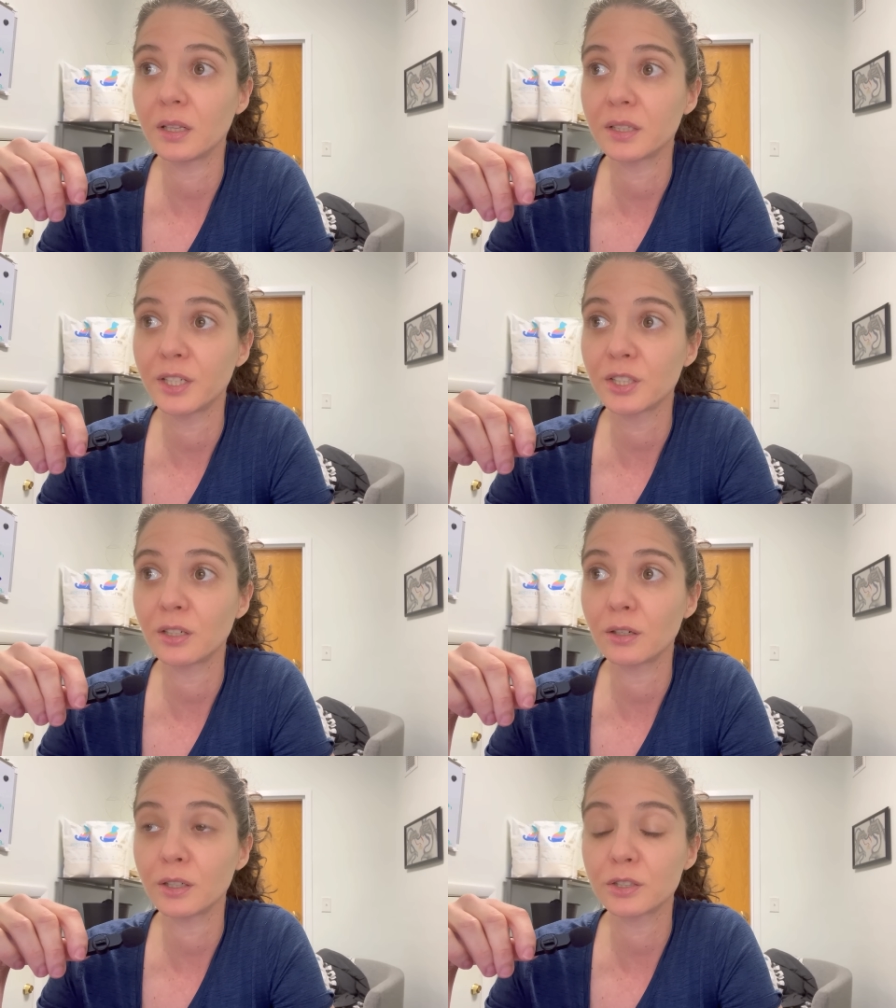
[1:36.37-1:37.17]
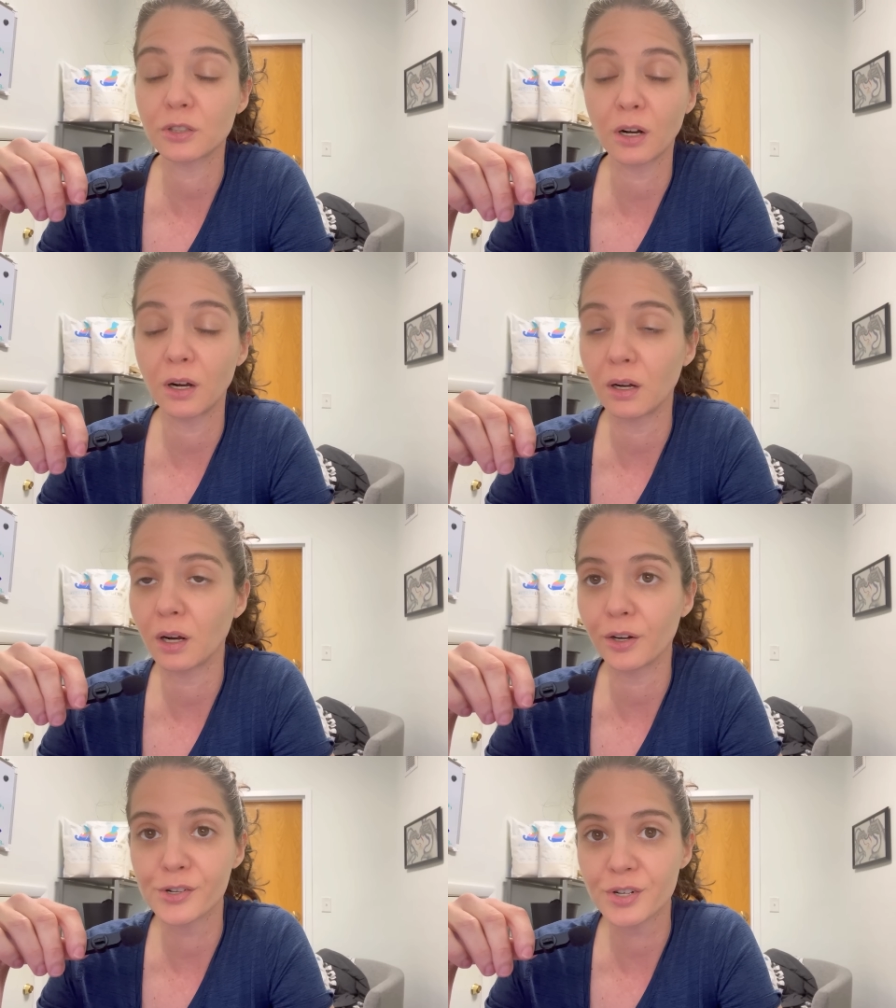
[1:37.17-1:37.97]
inclination or a
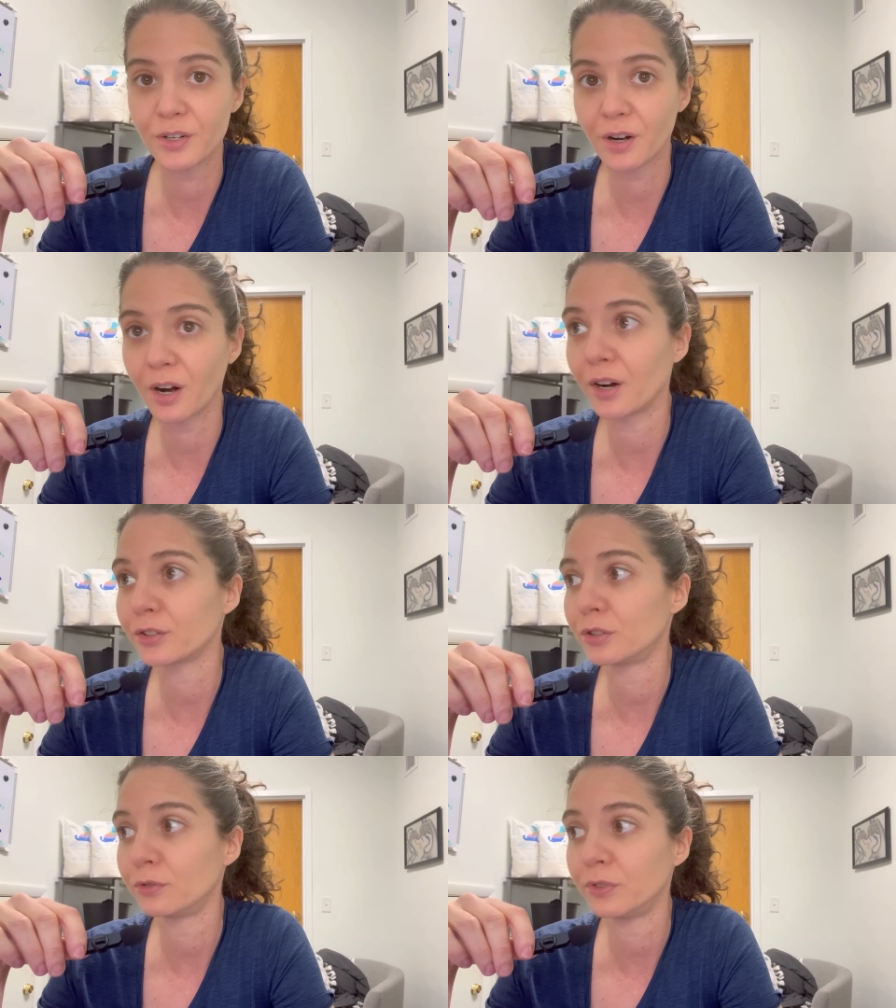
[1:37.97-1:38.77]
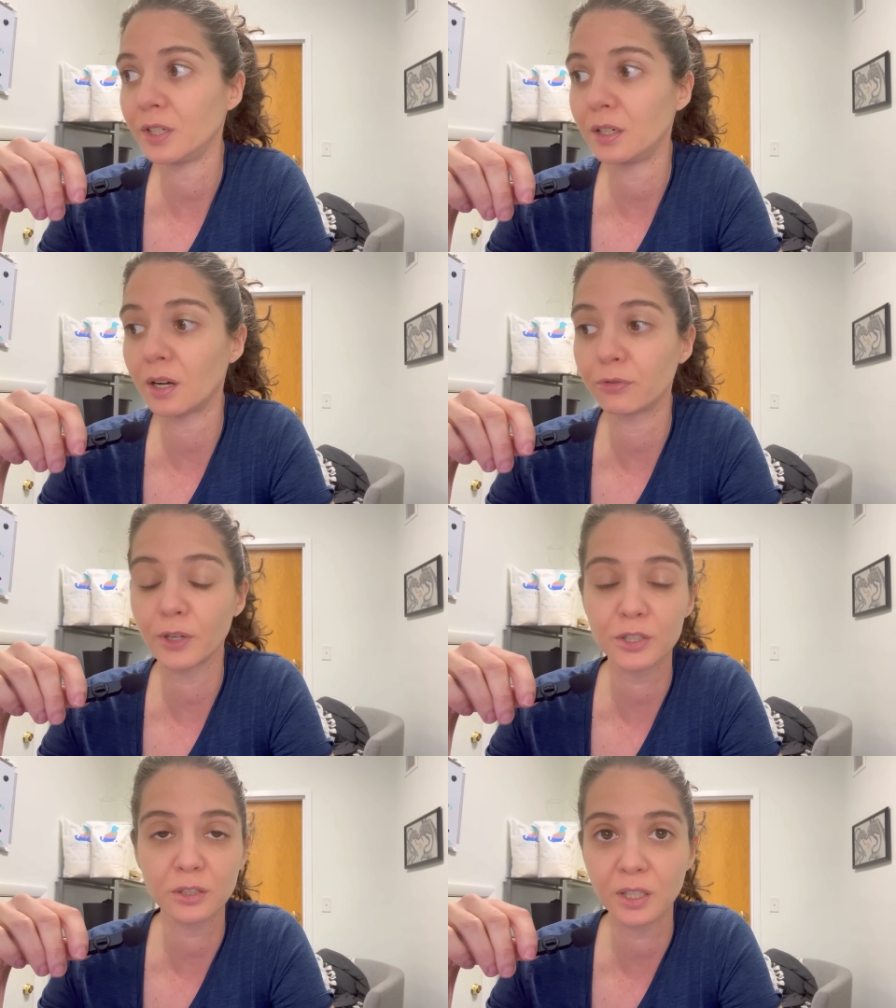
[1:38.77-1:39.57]
strong urge in your heart to feed a
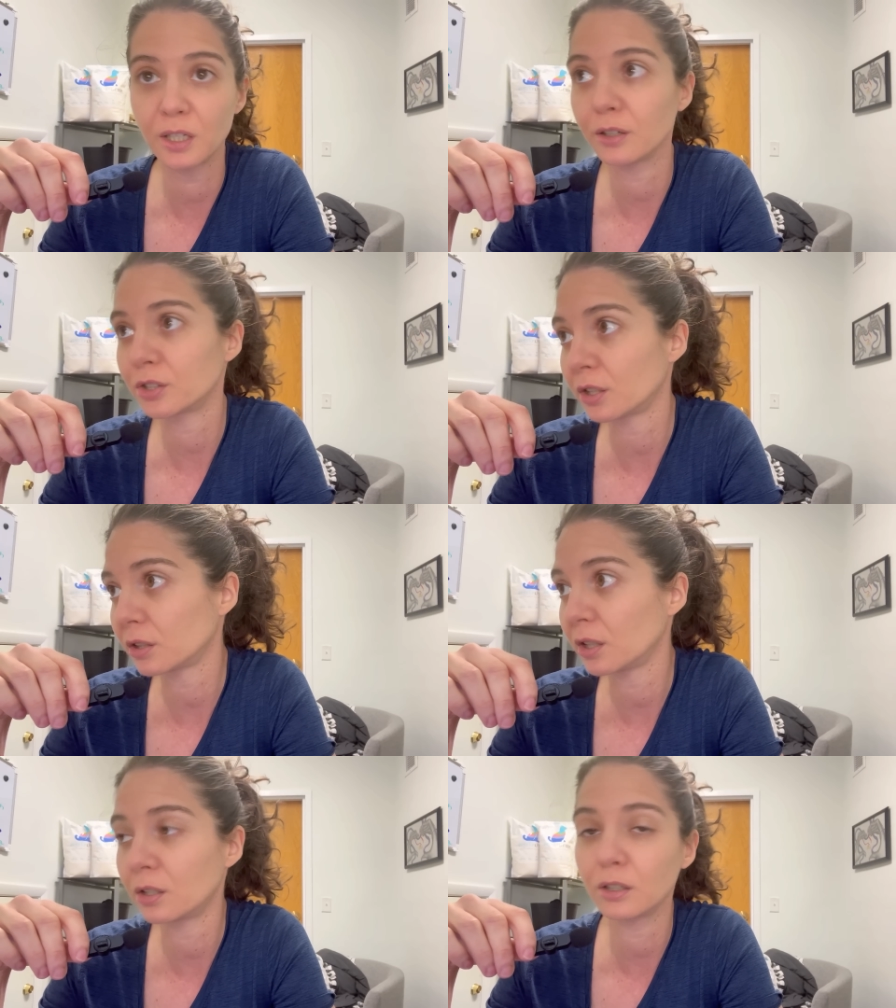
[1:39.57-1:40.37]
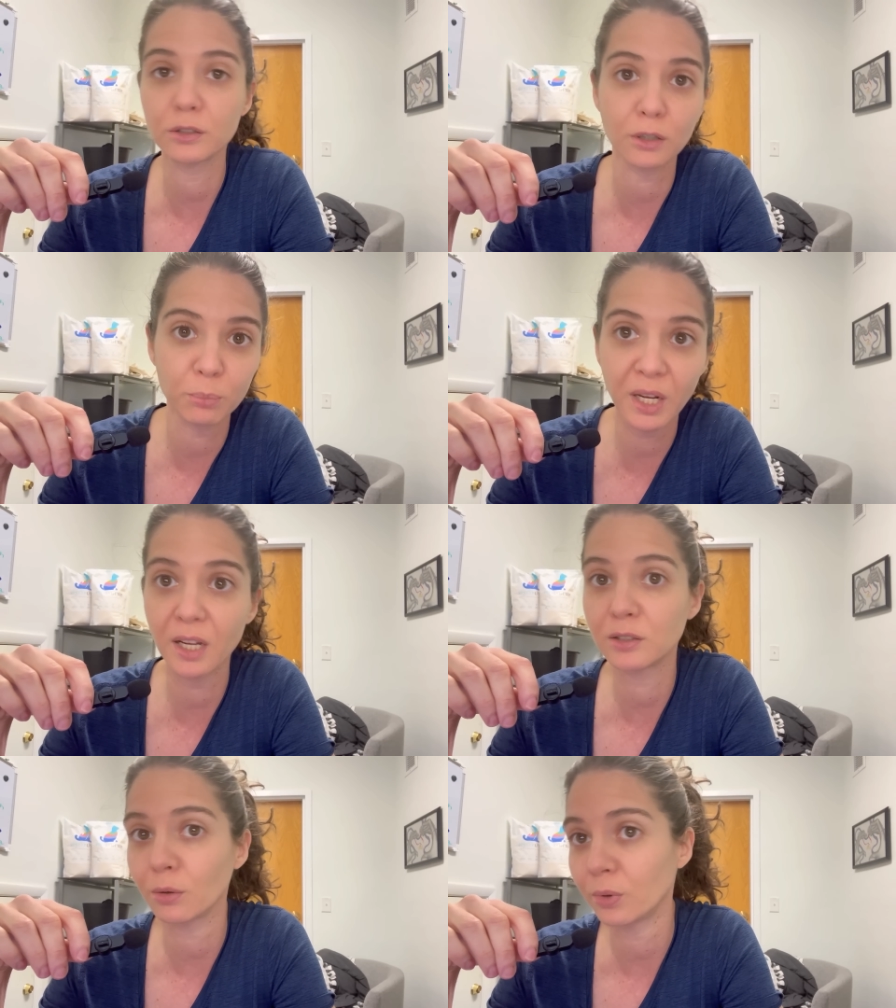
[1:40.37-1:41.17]
freshly or gently cooked or
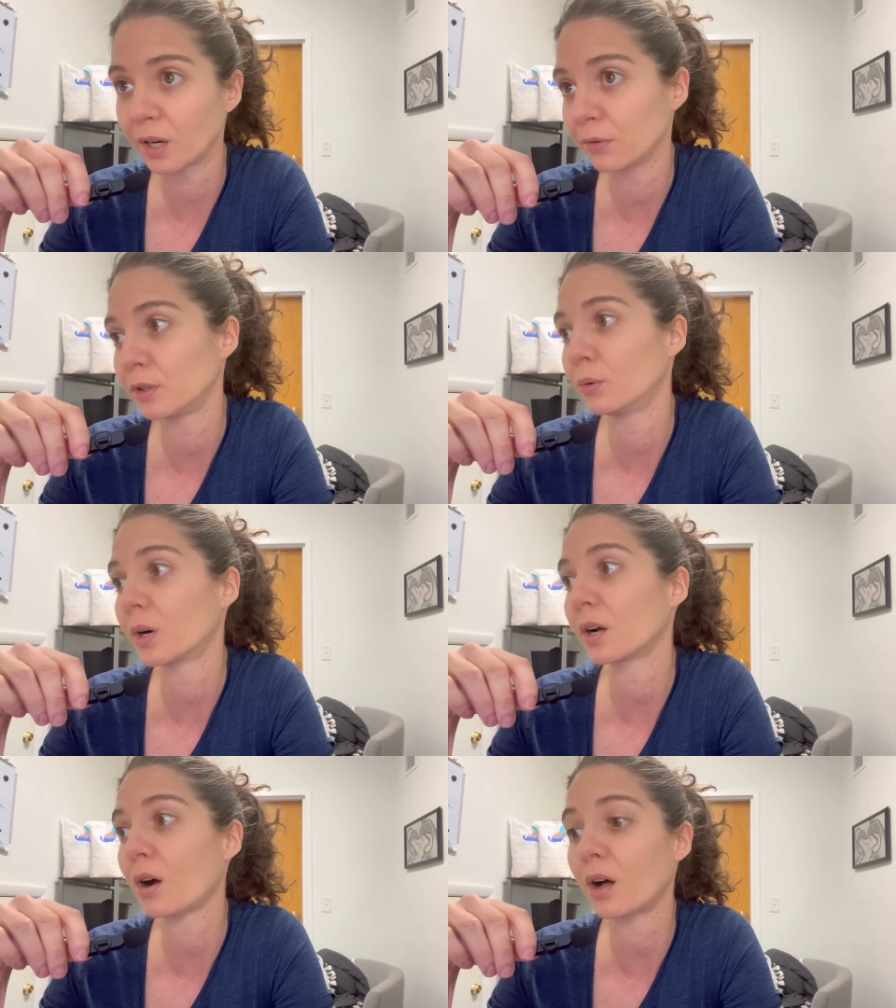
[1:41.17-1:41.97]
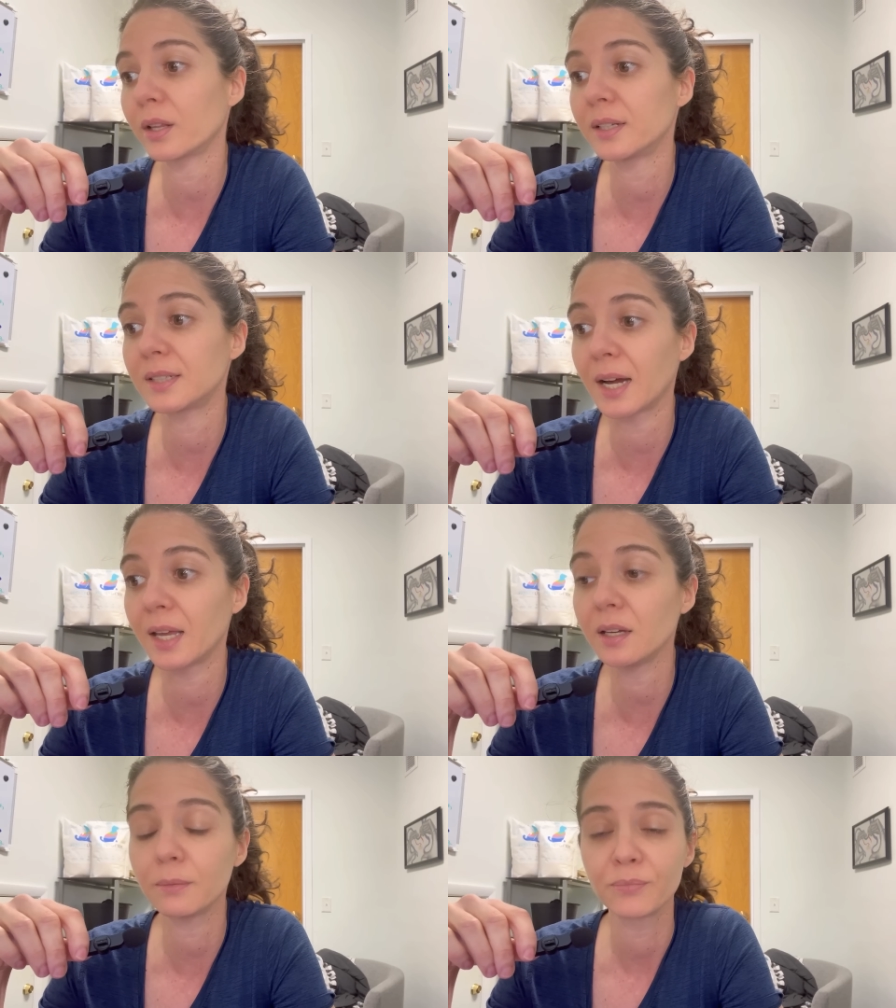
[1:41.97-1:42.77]
baked or whatever you want to call it
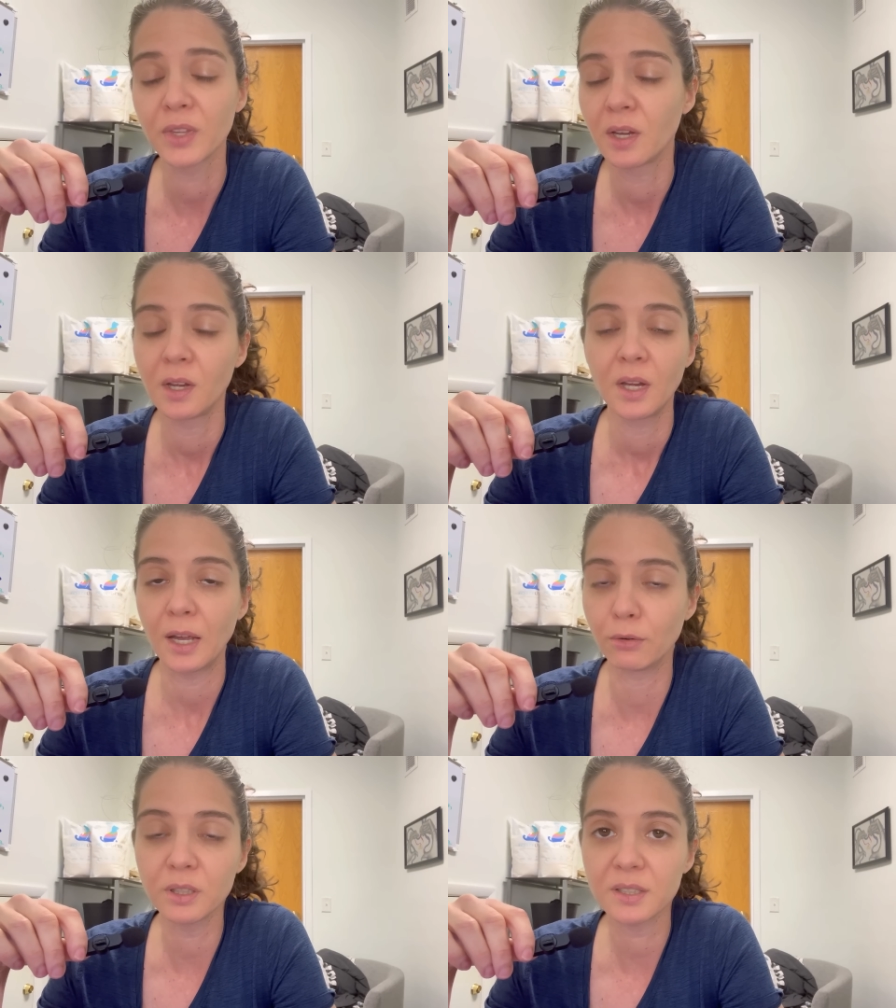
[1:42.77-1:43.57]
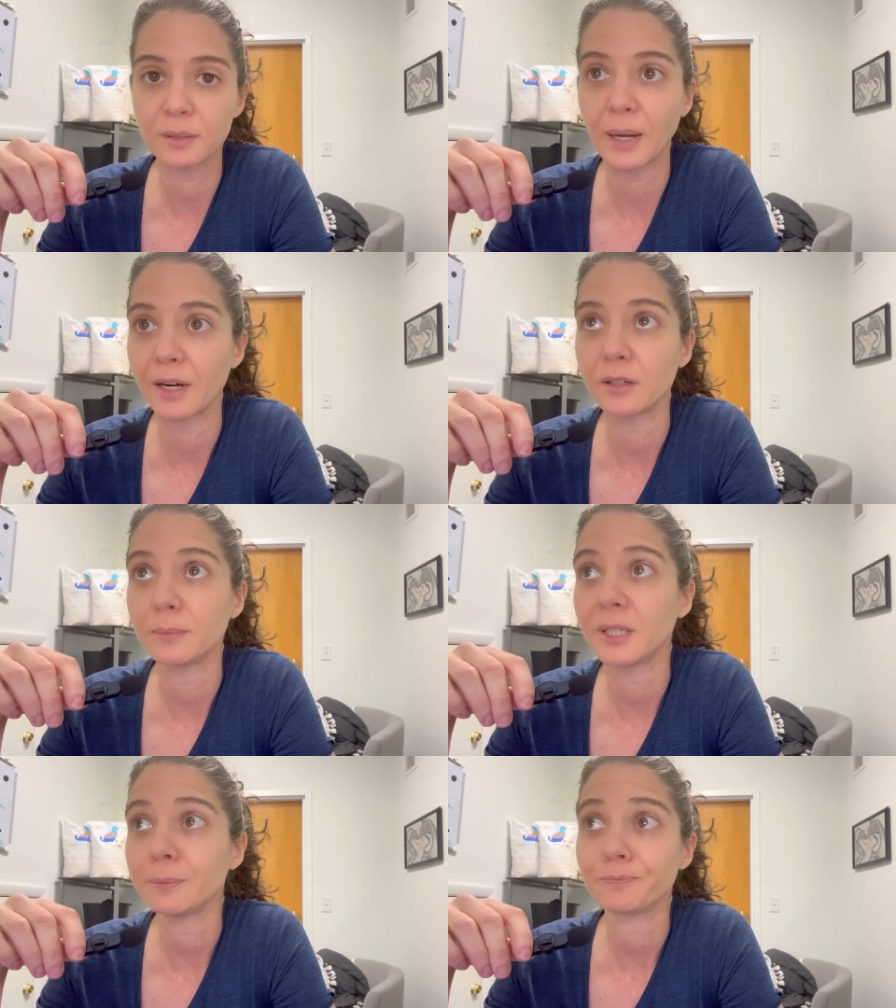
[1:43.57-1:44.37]
diet, it really doesn't matter
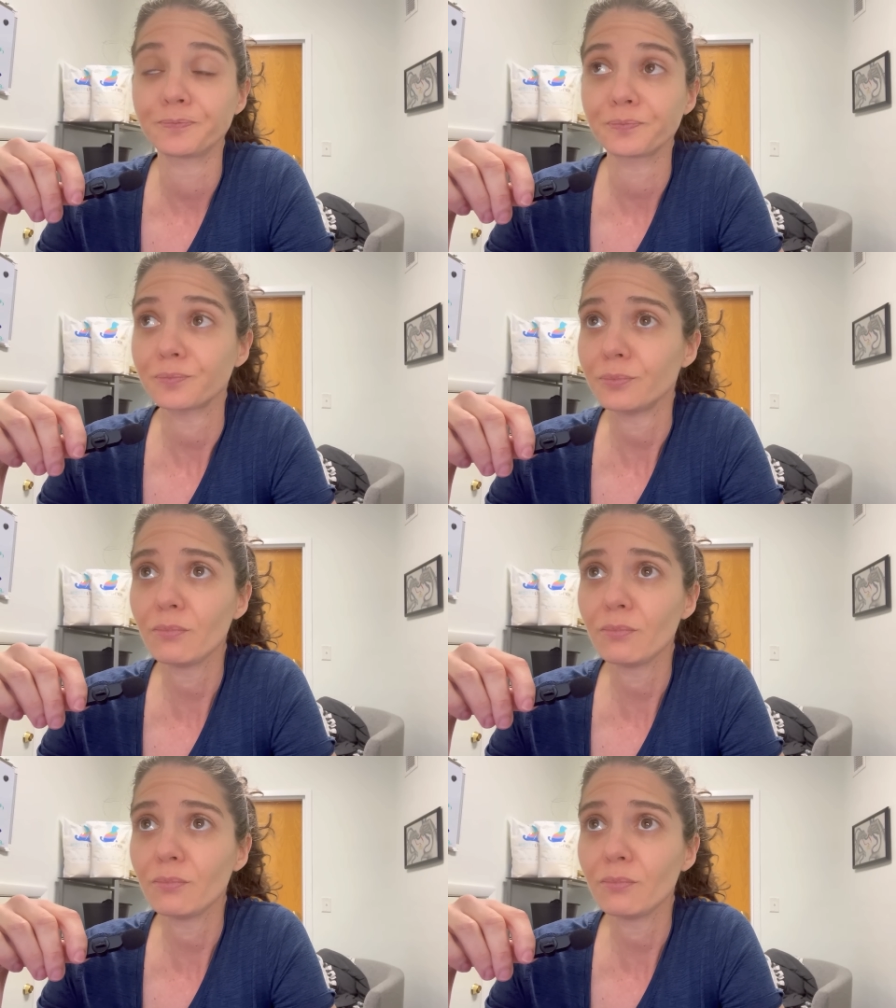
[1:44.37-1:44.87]
to me